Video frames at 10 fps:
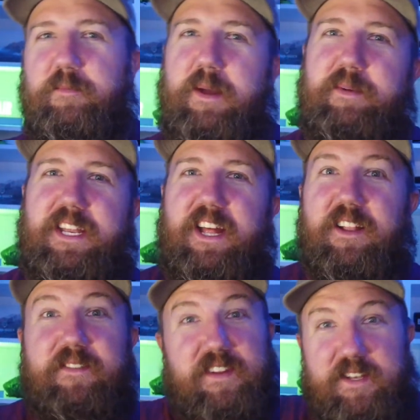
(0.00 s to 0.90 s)
maybe an
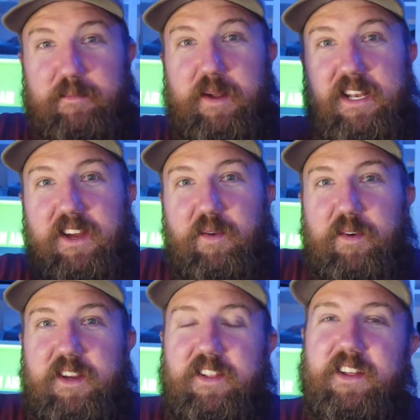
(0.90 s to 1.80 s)
elephant, depending on
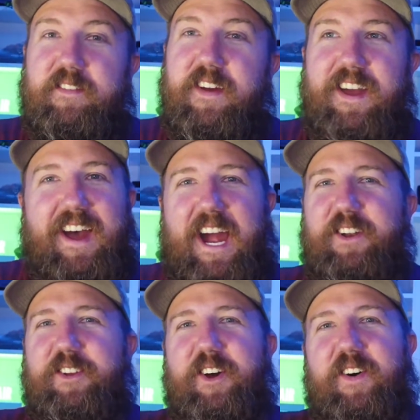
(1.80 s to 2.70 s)
where you live. I
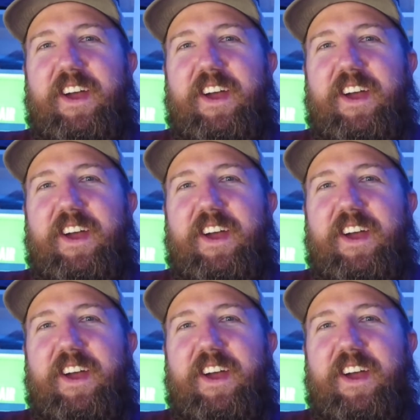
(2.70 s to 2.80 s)
don't know.